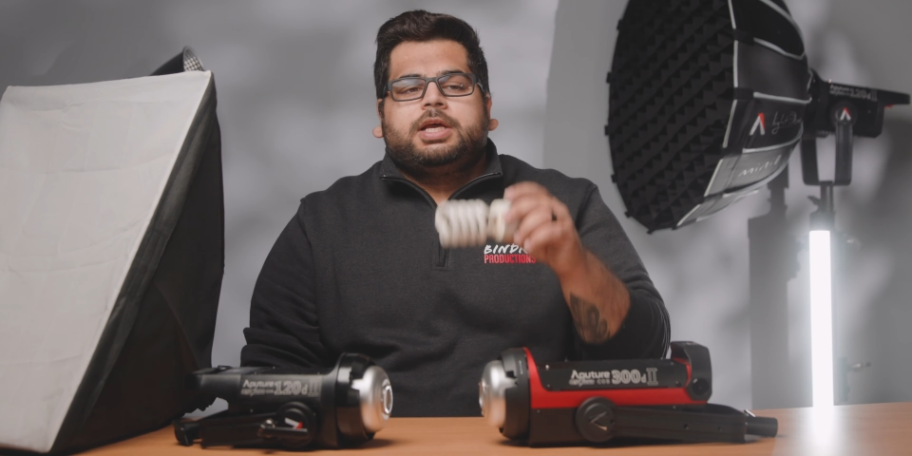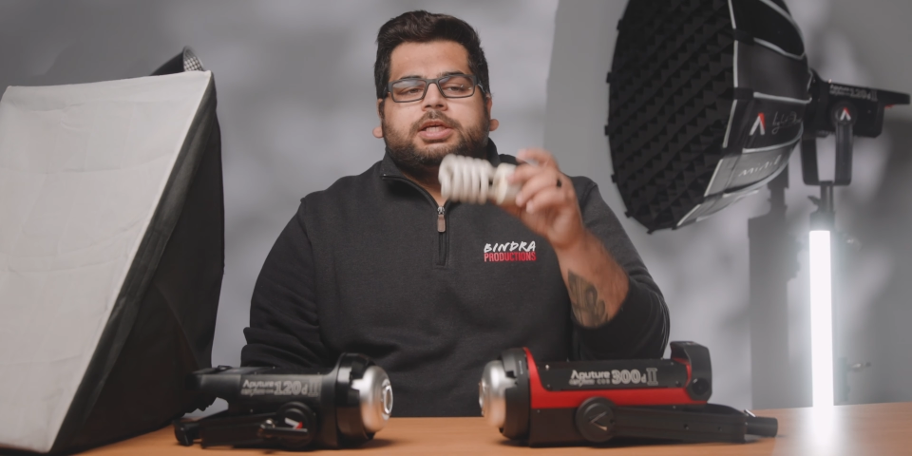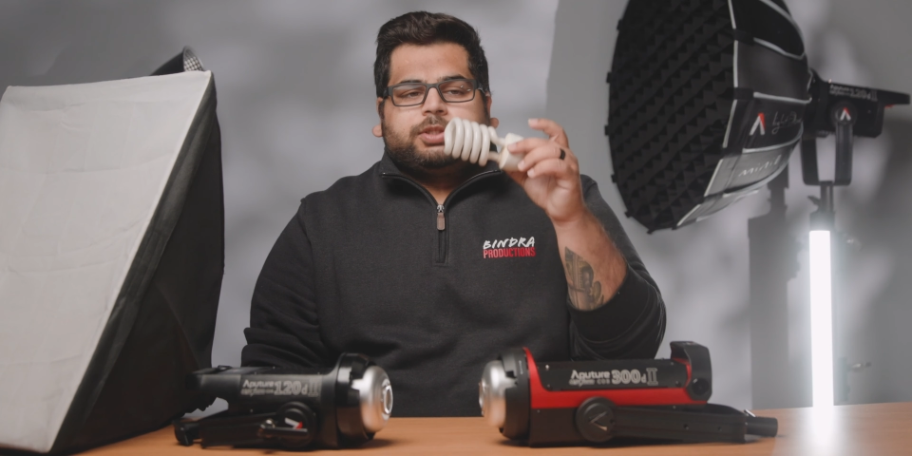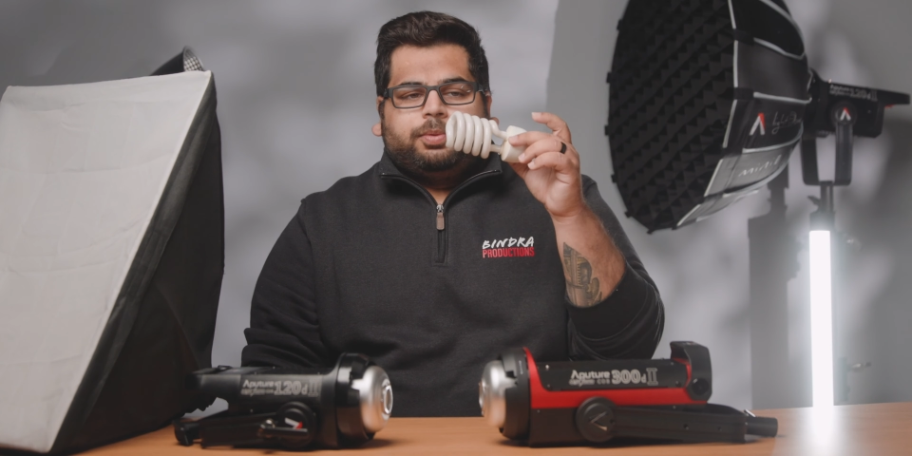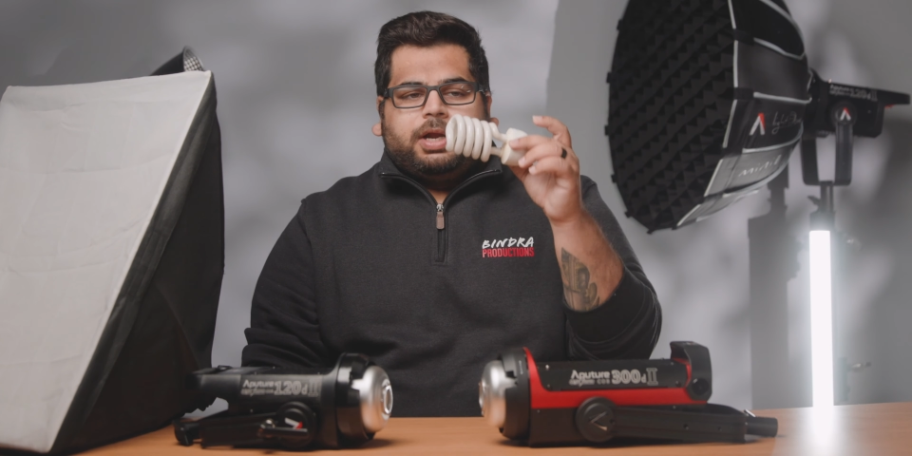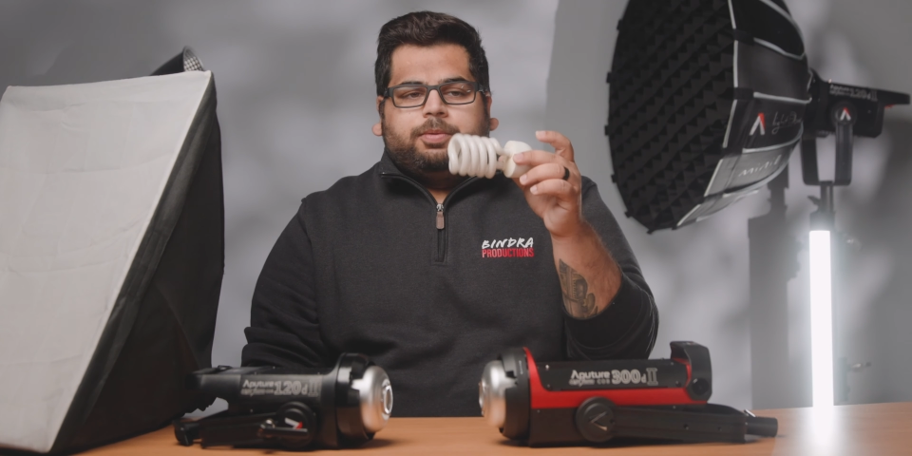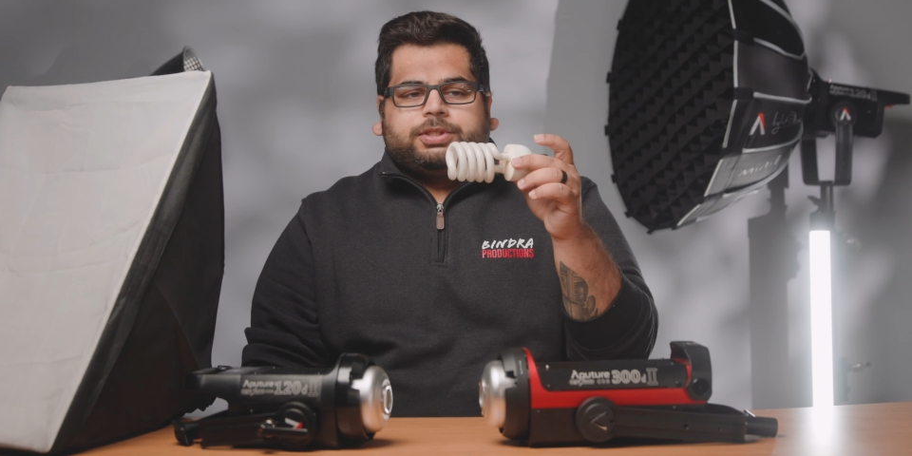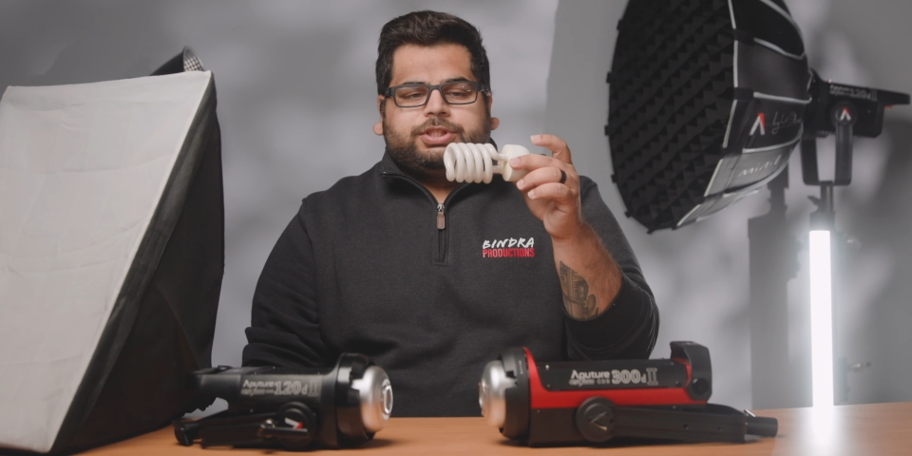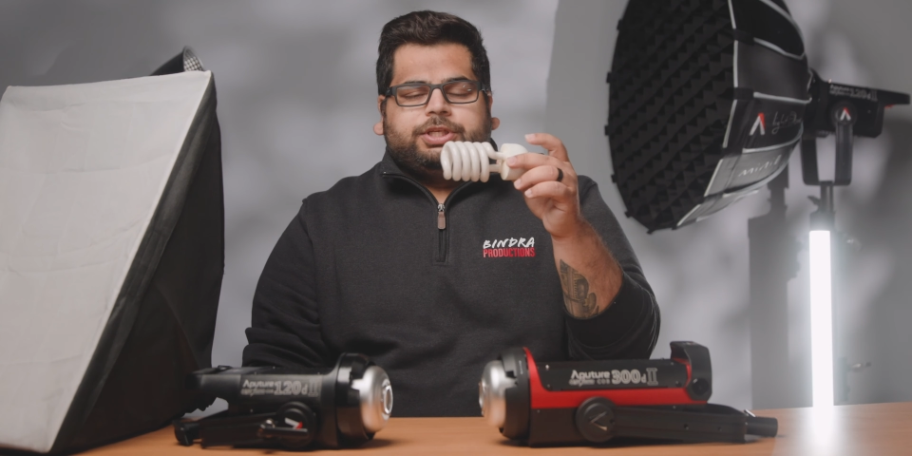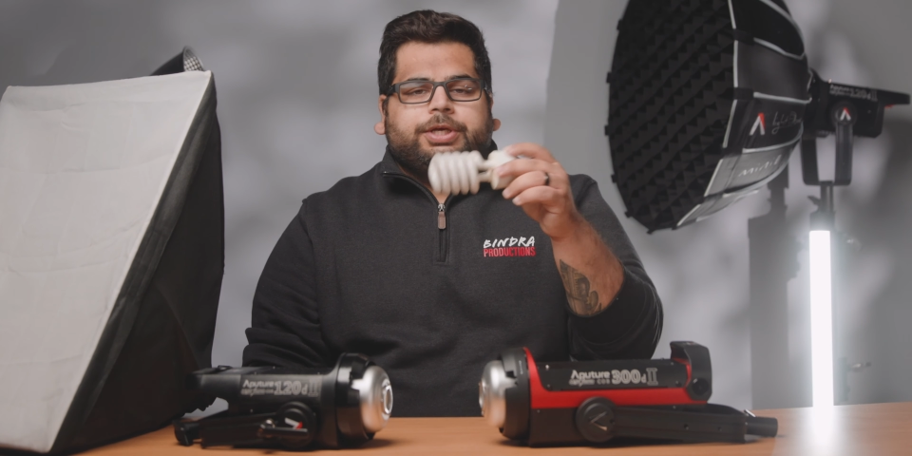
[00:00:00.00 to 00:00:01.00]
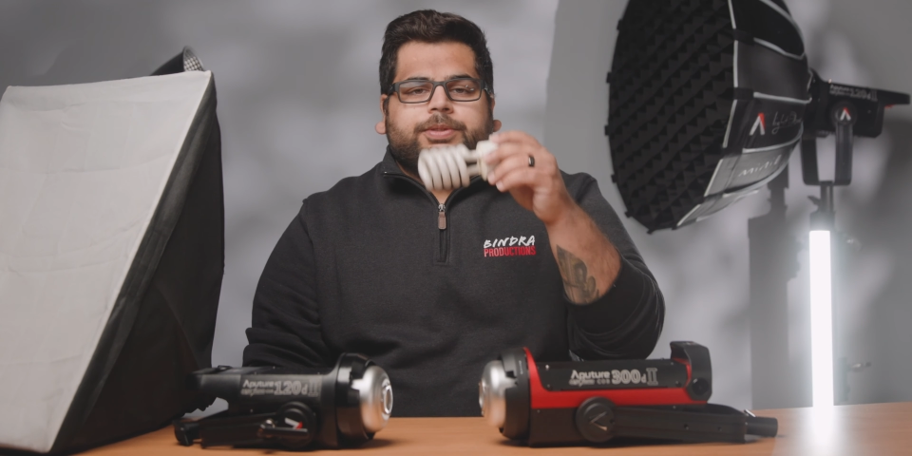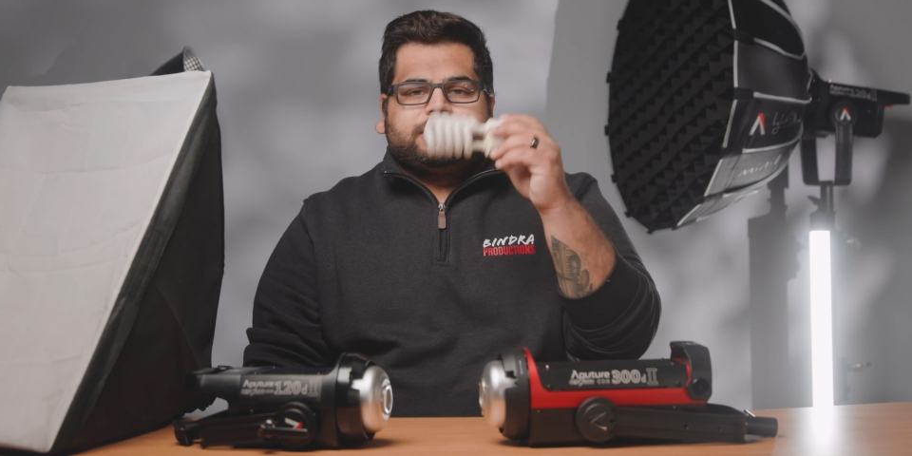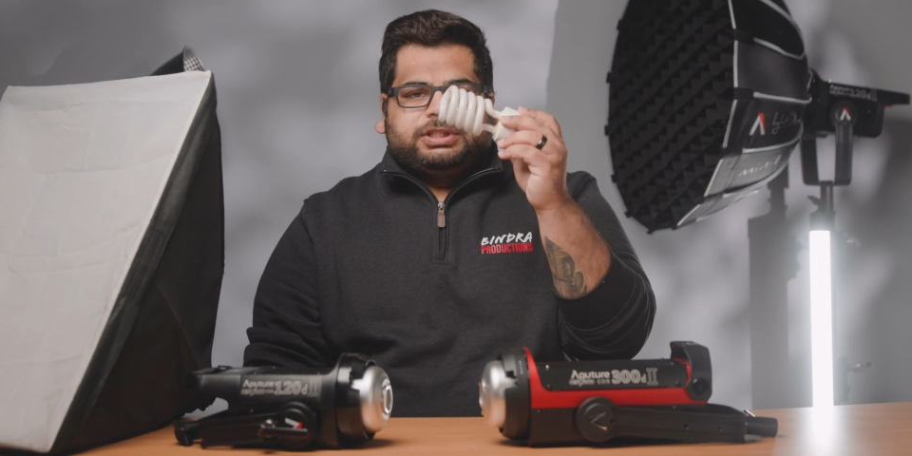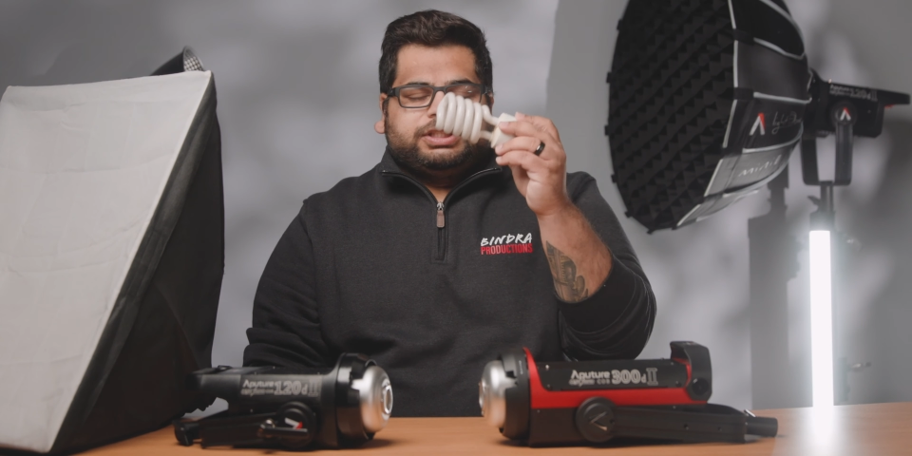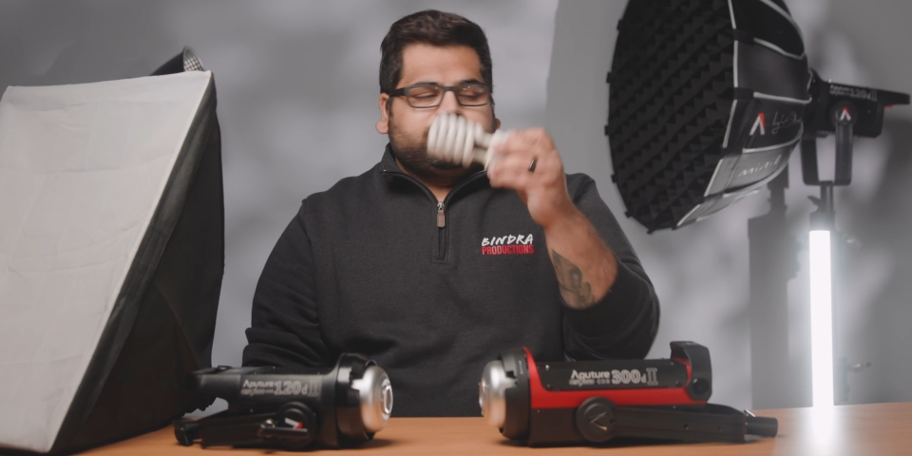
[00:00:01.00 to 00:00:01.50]
So what I want you to do is
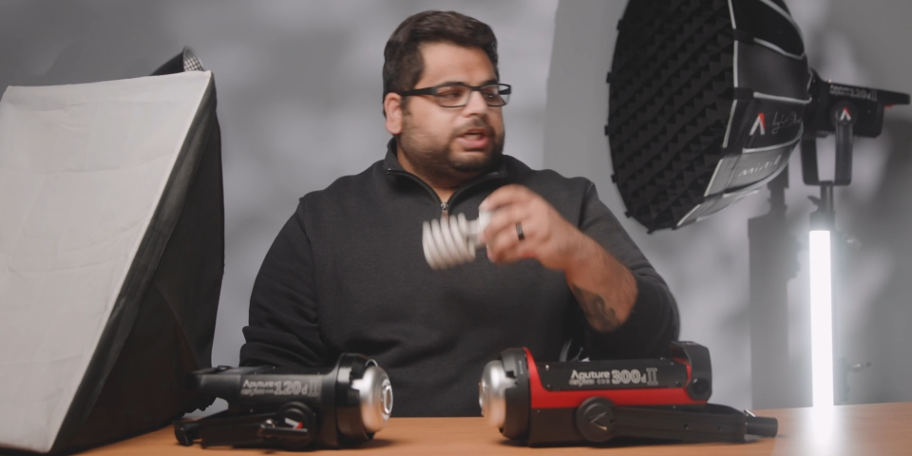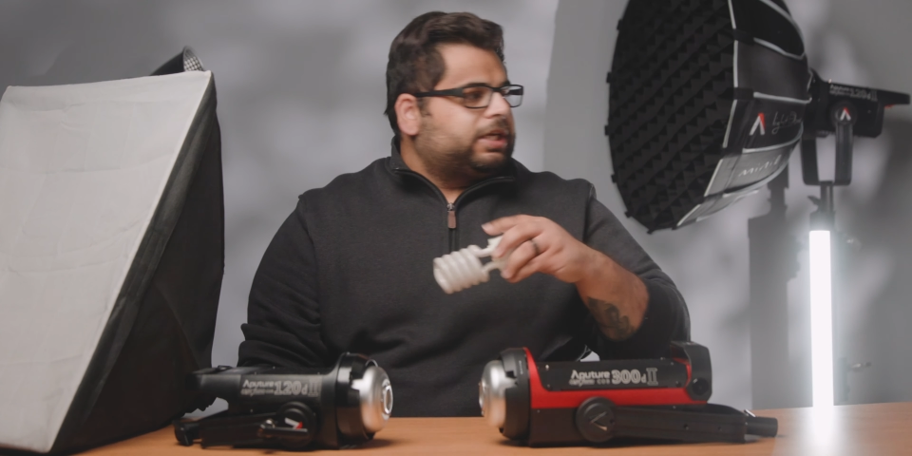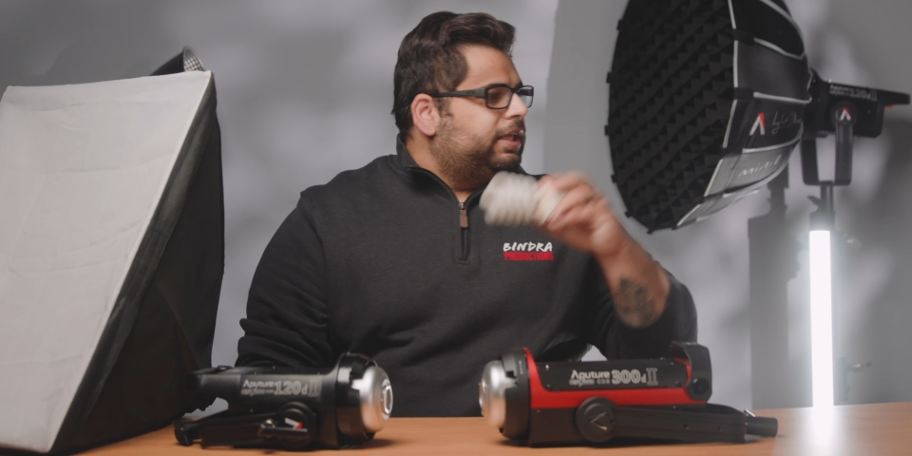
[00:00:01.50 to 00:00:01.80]
just chuck